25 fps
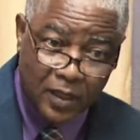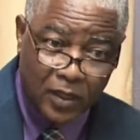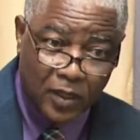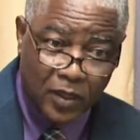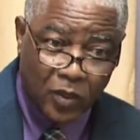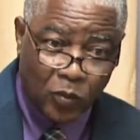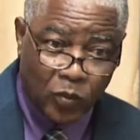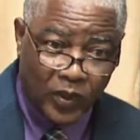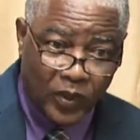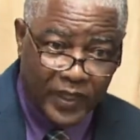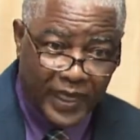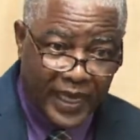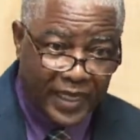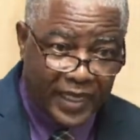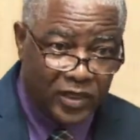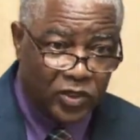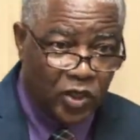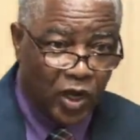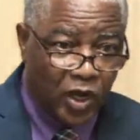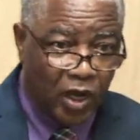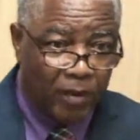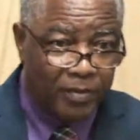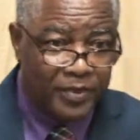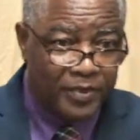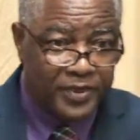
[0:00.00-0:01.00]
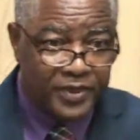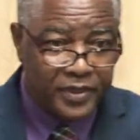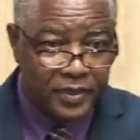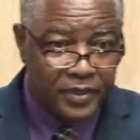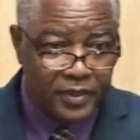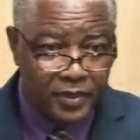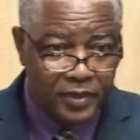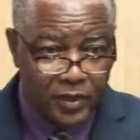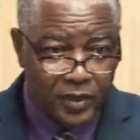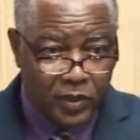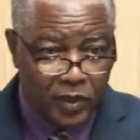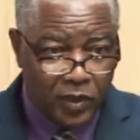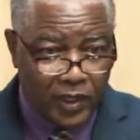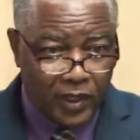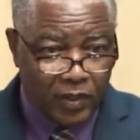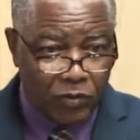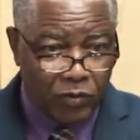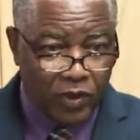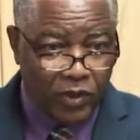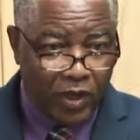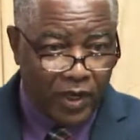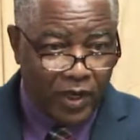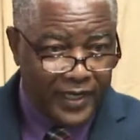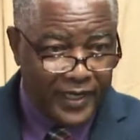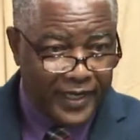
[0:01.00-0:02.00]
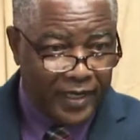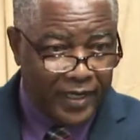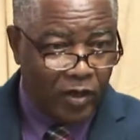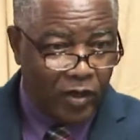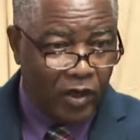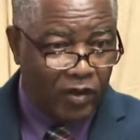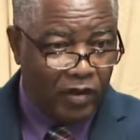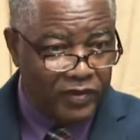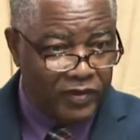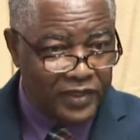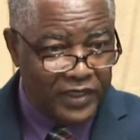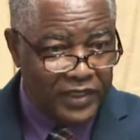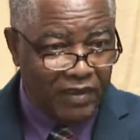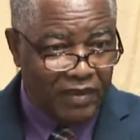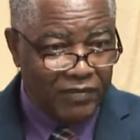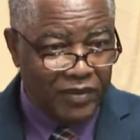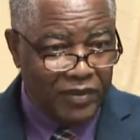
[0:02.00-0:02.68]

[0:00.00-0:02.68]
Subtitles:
will get jobs, you know, who got laid off and stuff,